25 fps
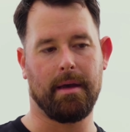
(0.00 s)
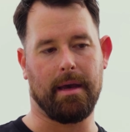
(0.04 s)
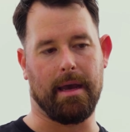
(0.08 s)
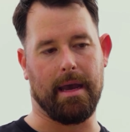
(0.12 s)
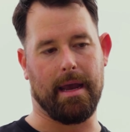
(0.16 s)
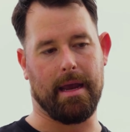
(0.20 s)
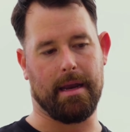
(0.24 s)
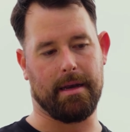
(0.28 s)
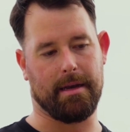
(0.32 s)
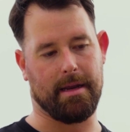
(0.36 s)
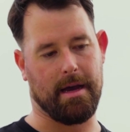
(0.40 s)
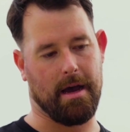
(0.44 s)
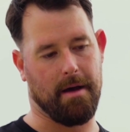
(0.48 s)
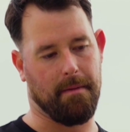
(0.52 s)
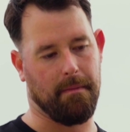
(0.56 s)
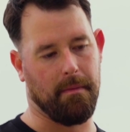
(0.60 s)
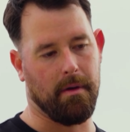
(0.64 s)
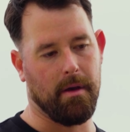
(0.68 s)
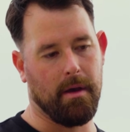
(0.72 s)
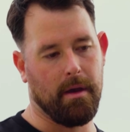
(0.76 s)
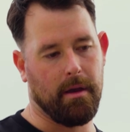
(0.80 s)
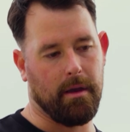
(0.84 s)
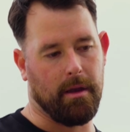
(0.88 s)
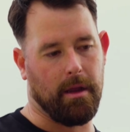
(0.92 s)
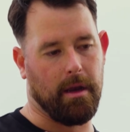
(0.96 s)
and
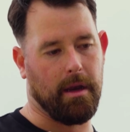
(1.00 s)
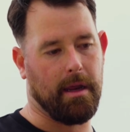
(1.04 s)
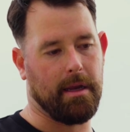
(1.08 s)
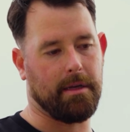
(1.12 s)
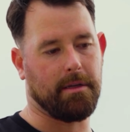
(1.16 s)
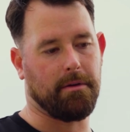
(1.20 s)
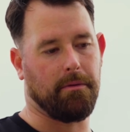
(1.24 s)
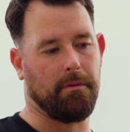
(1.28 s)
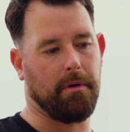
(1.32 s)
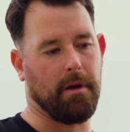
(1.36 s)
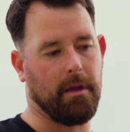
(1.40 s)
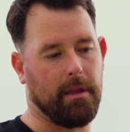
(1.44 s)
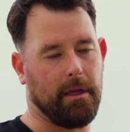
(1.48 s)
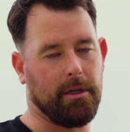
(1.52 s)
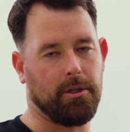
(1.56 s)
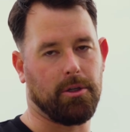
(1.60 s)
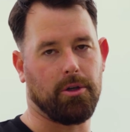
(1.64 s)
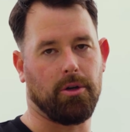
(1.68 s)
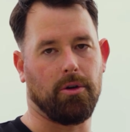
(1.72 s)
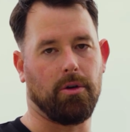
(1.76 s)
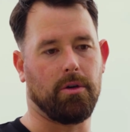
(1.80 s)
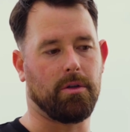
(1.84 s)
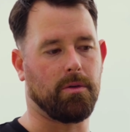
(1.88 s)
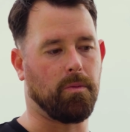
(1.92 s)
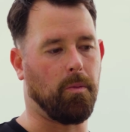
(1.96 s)
you need to really
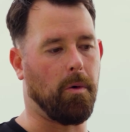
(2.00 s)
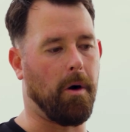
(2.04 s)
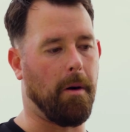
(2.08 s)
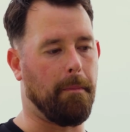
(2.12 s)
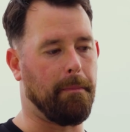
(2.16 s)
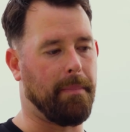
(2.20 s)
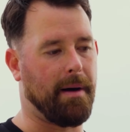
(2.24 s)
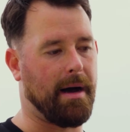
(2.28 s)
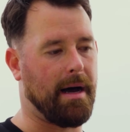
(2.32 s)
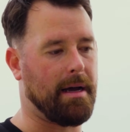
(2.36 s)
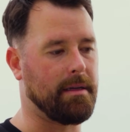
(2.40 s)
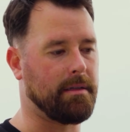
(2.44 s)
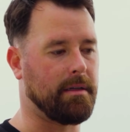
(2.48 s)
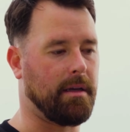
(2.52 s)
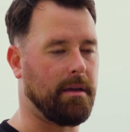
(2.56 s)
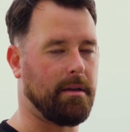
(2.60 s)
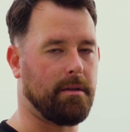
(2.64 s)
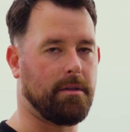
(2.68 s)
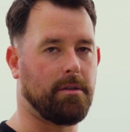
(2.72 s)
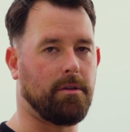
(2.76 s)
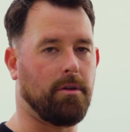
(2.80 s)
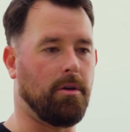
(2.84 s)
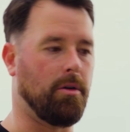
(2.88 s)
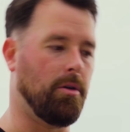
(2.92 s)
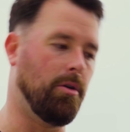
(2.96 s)
choose what bar is going to
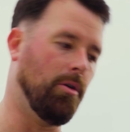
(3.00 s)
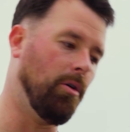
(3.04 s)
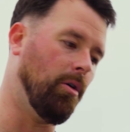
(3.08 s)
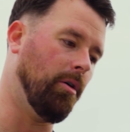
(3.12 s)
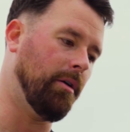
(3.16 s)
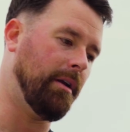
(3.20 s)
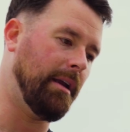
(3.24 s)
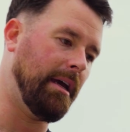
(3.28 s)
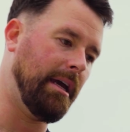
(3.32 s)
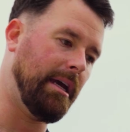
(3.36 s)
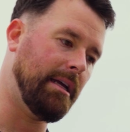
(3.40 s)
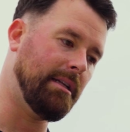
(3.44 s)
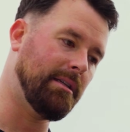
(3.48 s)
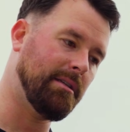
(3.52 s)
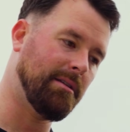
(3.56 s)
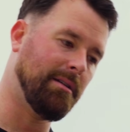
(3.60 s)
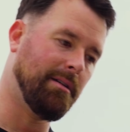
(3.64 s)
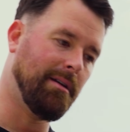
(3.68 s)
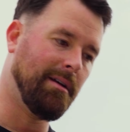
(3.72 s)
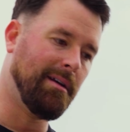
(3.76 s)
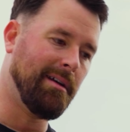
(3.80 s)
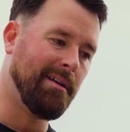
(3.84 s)
suit your needs.